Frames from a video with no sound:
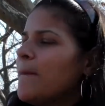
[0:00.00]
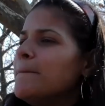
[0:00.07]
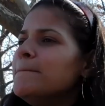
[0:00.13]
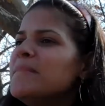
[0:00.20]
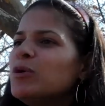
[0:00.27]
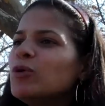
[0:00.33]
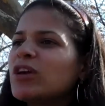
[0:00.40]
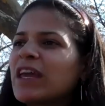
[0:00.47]

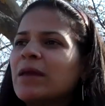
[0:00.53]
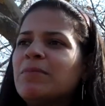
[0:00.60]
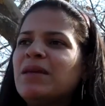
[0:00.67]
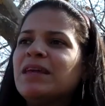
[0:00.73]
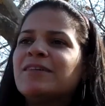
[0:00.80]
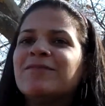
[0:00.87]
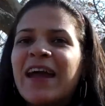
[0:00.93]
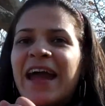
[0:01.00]
milking
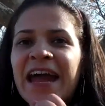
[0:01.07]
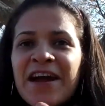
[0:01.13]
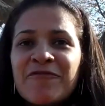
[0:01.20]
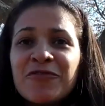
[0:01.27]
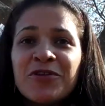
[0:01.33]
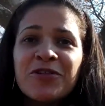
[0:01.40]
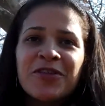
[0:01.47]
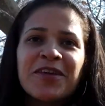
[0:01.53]
me of
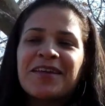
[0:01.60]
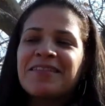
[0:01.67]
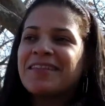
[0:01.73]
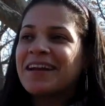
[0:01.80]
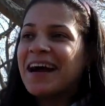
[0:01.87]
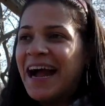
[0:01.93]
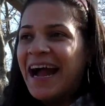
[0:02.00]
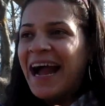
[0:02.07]
everything that I